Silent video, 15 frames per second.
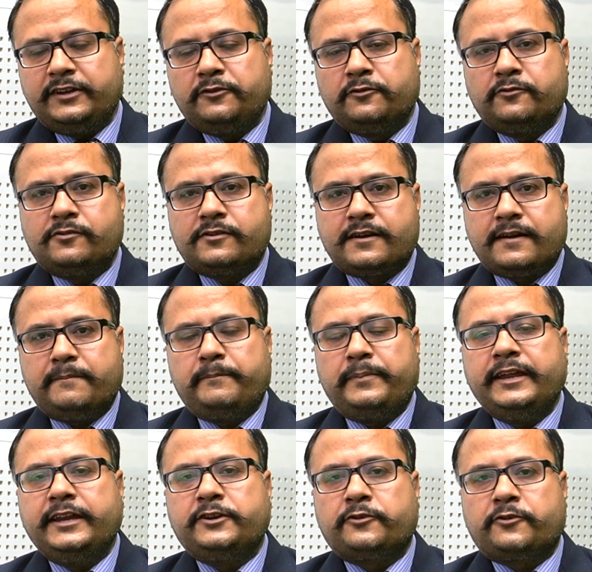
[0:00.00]
you
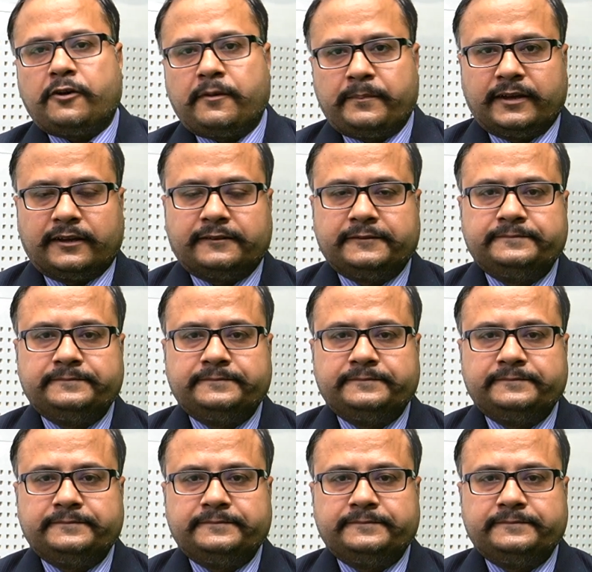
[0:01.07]
complete your topic,